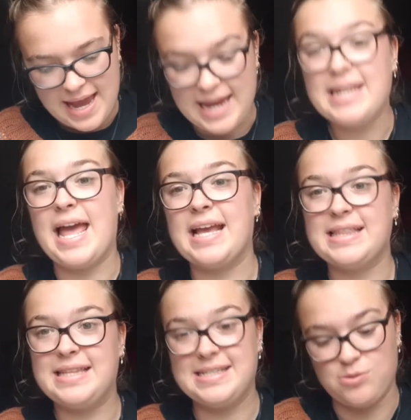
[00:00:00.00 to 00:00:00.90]
In
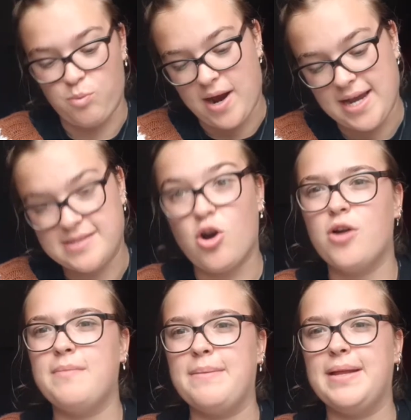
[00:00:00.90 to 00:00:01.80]
like this white,
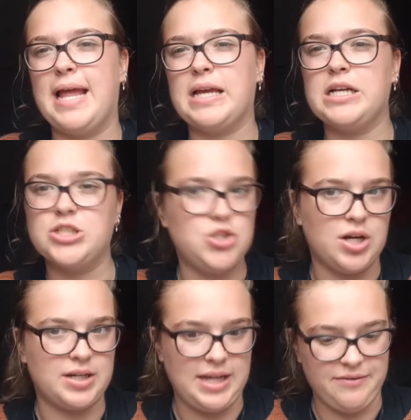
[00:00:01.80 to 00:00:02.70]
or maybe like a
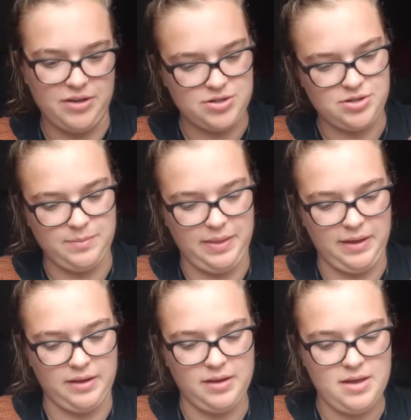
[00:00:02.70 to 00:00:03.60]
dark navy or
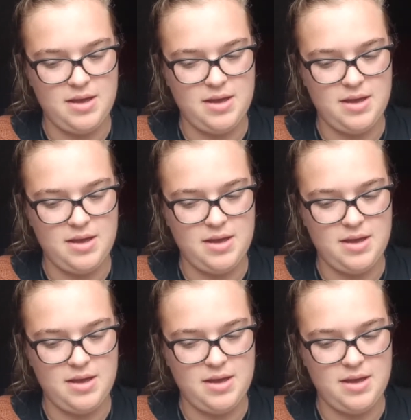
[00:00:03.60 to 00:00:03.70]
something,